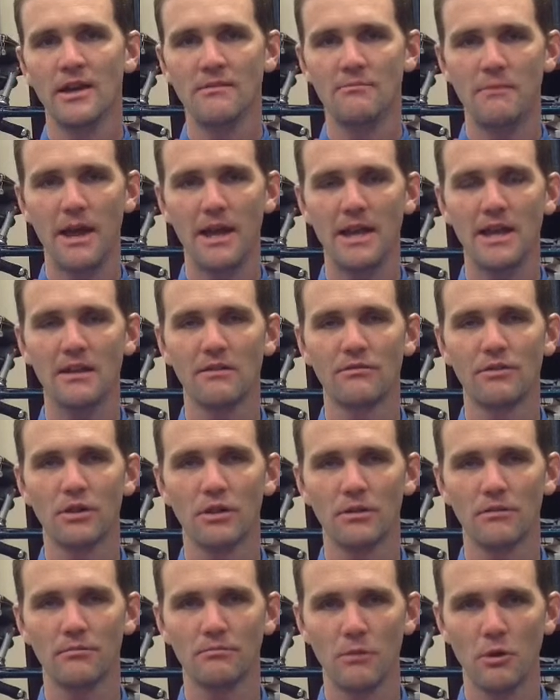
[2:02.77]
many of
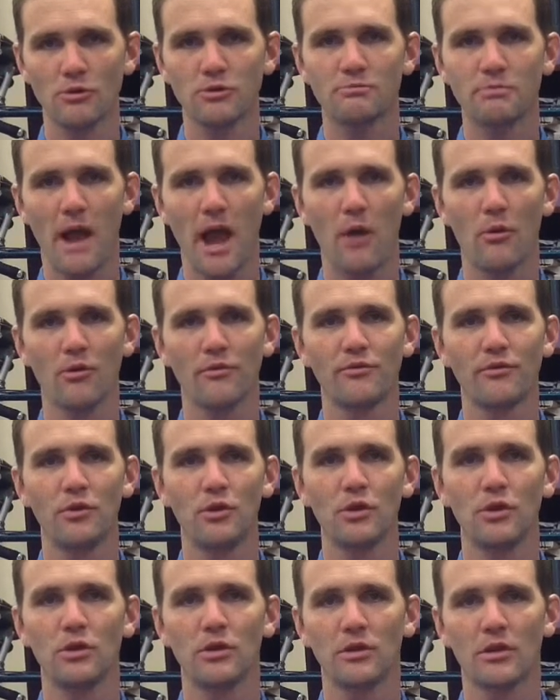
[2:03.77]
the most
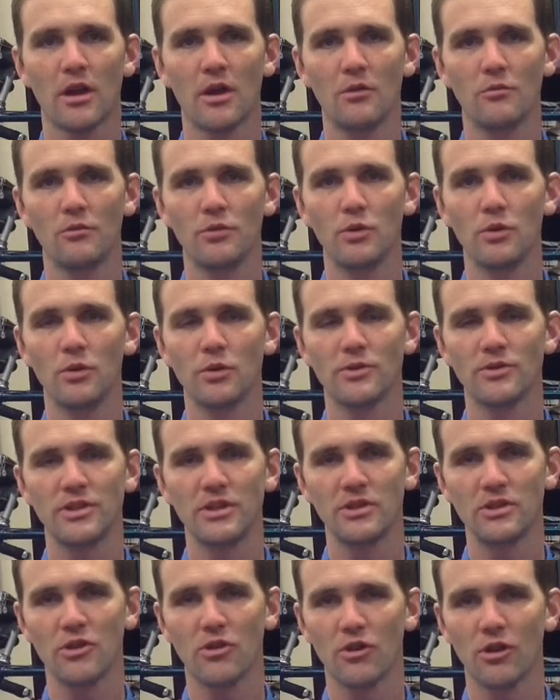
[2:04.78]
powerful rulers
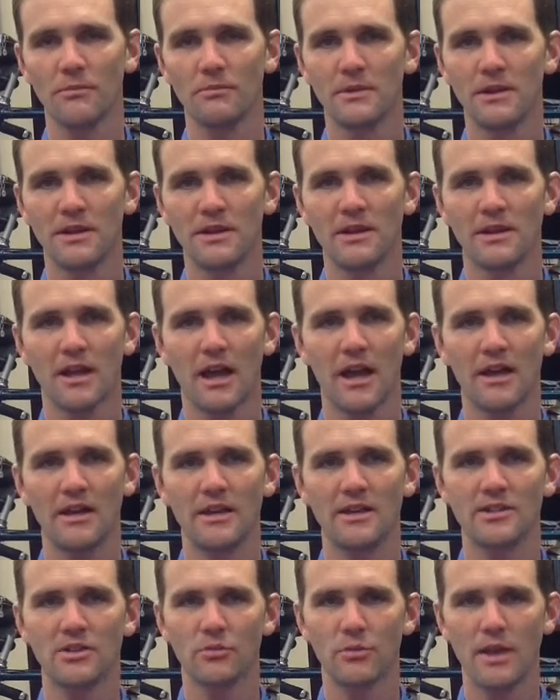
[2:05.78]
in Europe
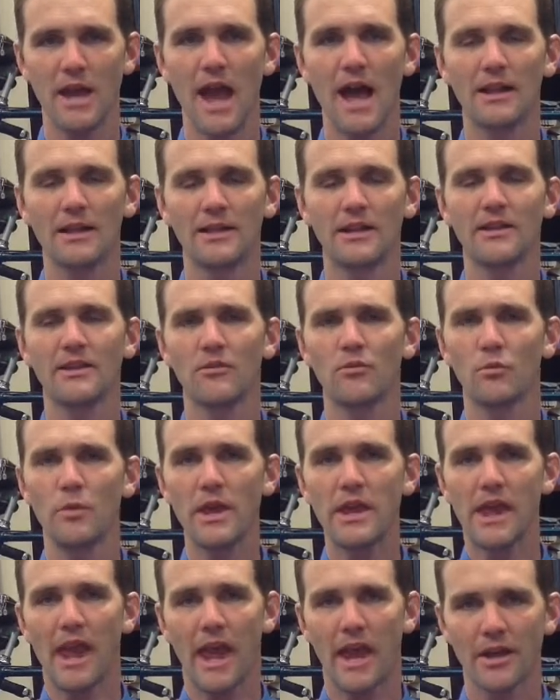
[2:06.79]
is a reality that we
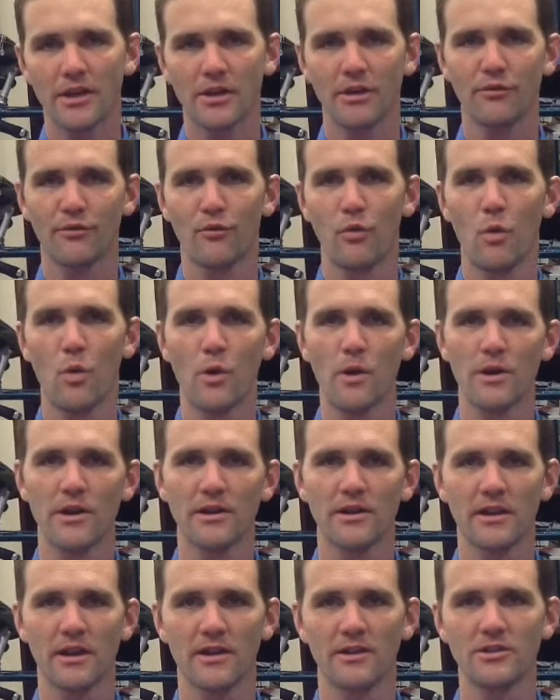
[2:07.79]
can't afford
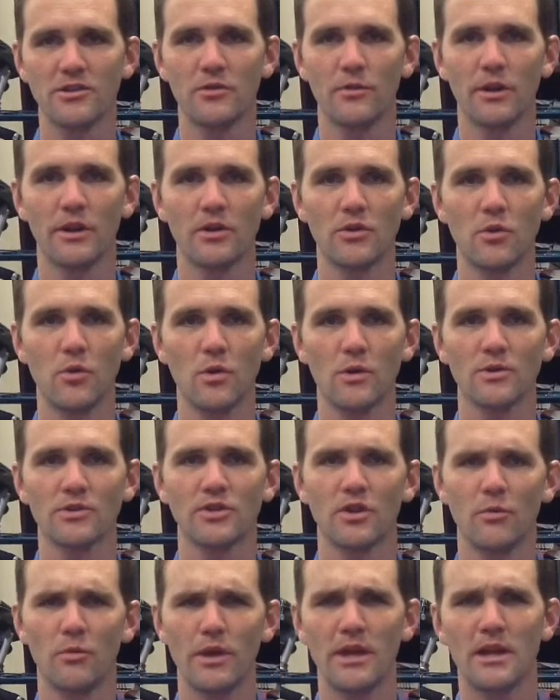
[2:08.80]
to ignore.
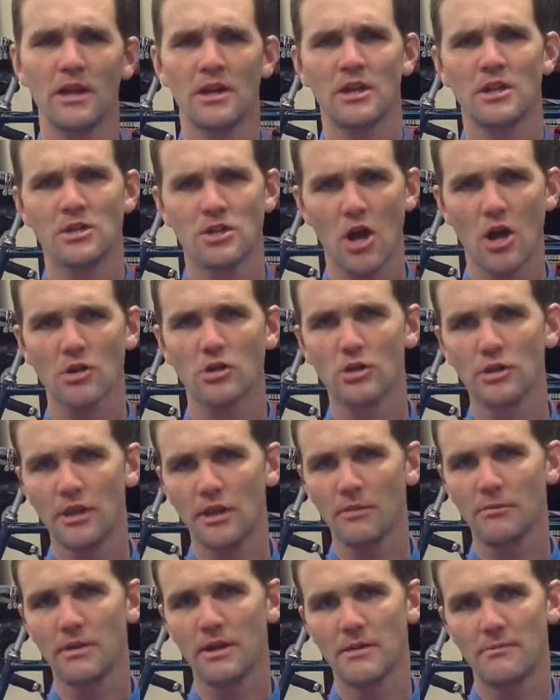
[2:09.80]
So we talked a
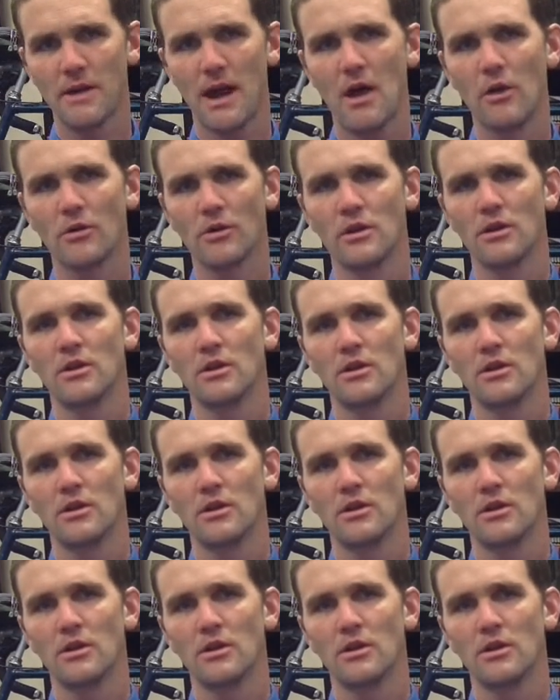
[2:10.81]
little bit about